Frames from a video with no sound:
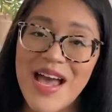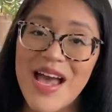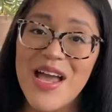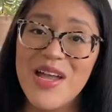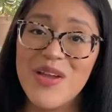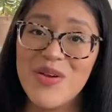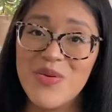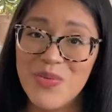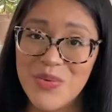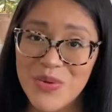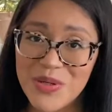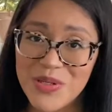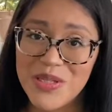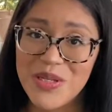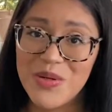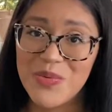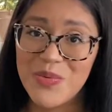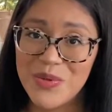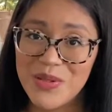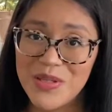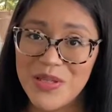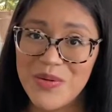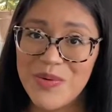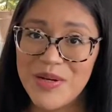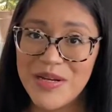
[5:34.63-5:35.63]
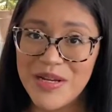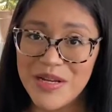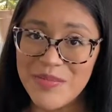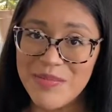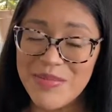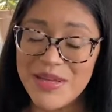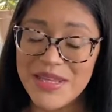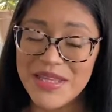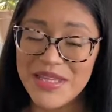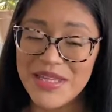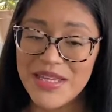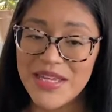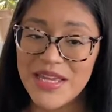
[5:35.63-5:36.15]
really
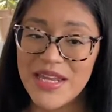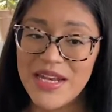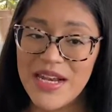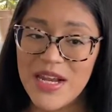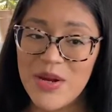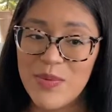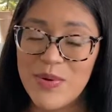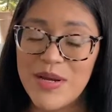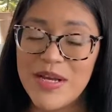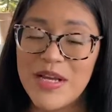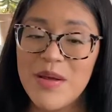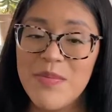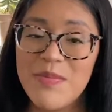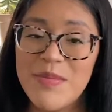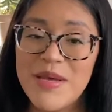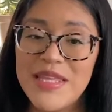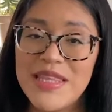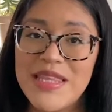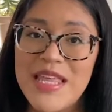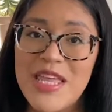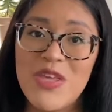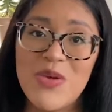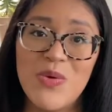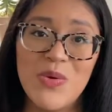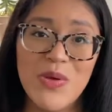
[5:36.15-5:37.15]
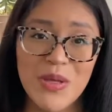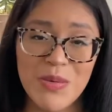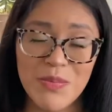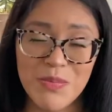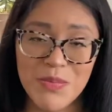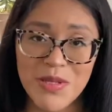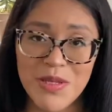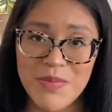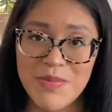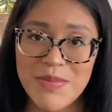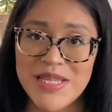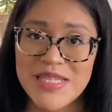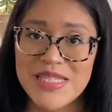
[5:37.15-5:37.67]
recommend it, and I recommend that you
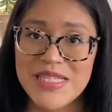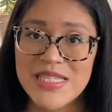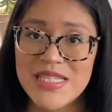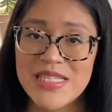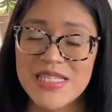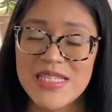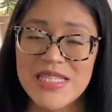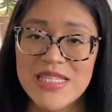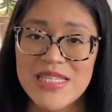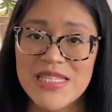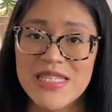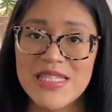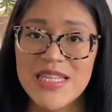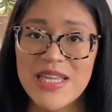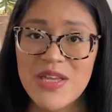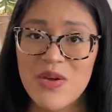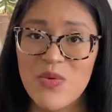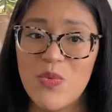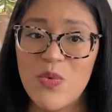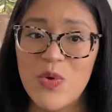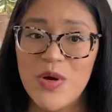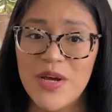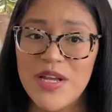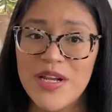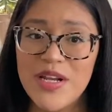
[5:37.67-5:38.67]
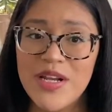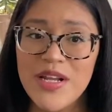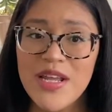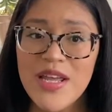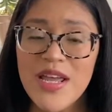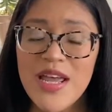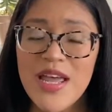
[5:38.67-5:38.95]
implement it since day one.